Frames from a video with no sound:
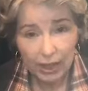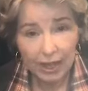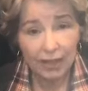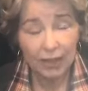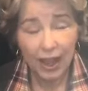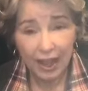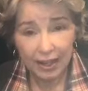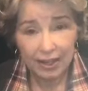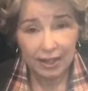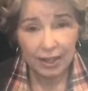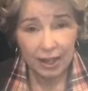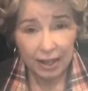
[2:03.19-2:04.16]
in that
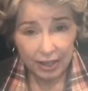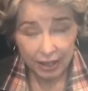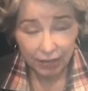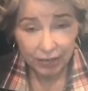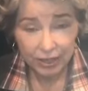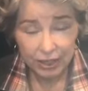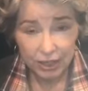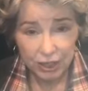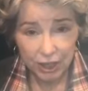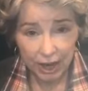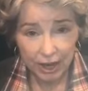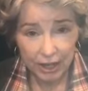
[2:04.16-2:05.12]
gift
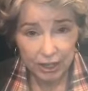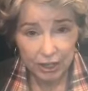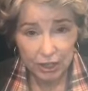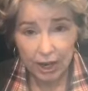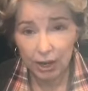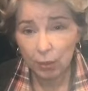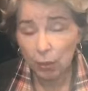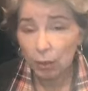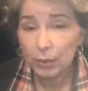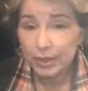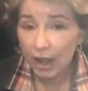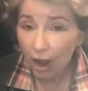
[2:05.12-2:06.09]
exchange and what
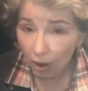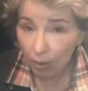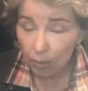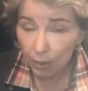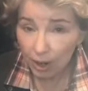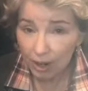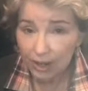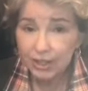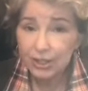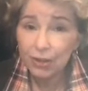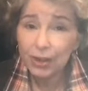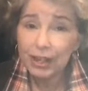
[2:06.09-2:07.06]
was a home run
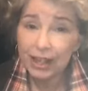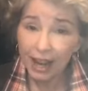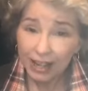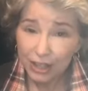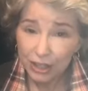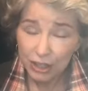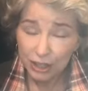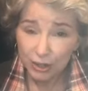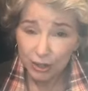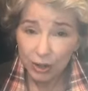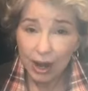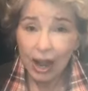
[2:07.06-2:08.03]
so that next
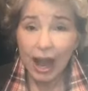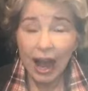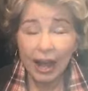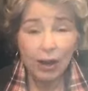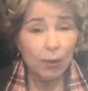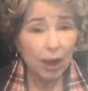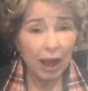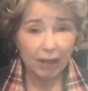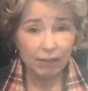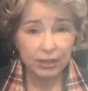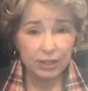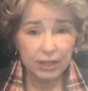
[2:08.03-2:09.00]
year I don't
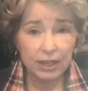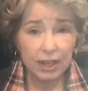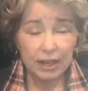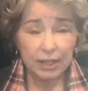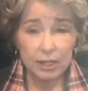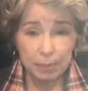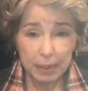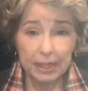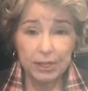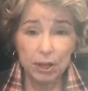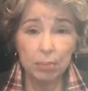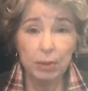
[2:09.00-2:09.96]
have to spend
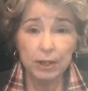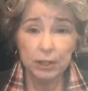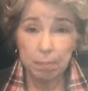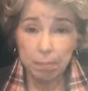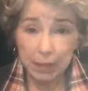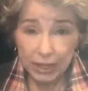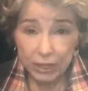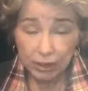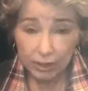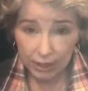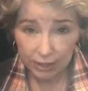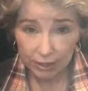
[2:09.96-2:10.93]
so much mental
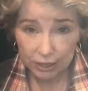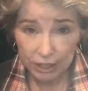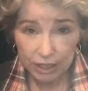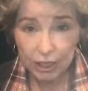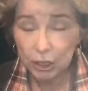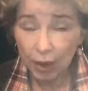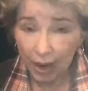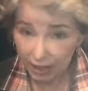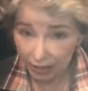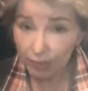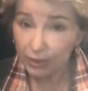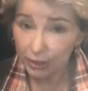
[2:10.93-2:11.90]
energy trying to
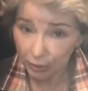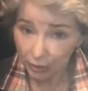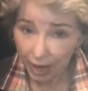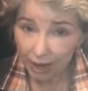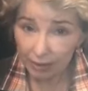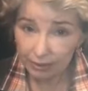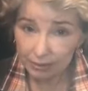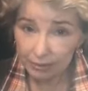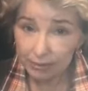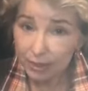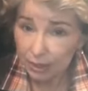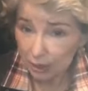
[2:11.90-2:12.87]
figure it out.
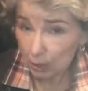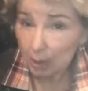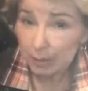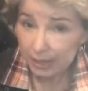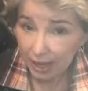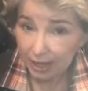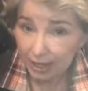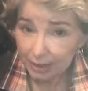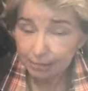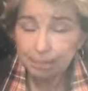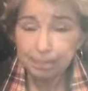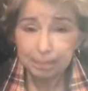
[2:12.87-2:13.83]
You see what I'm saying?
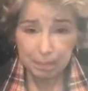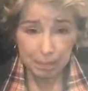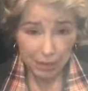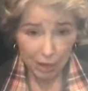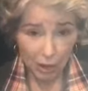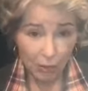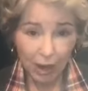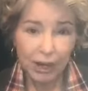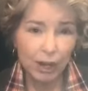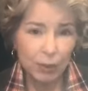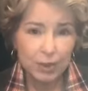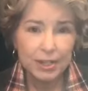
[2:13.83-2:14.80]
All right,
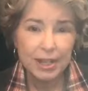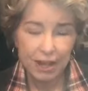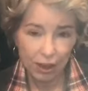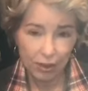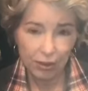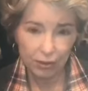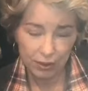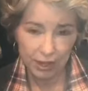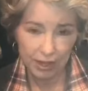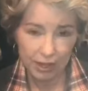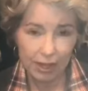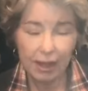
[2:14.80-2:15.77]
here was the other thing.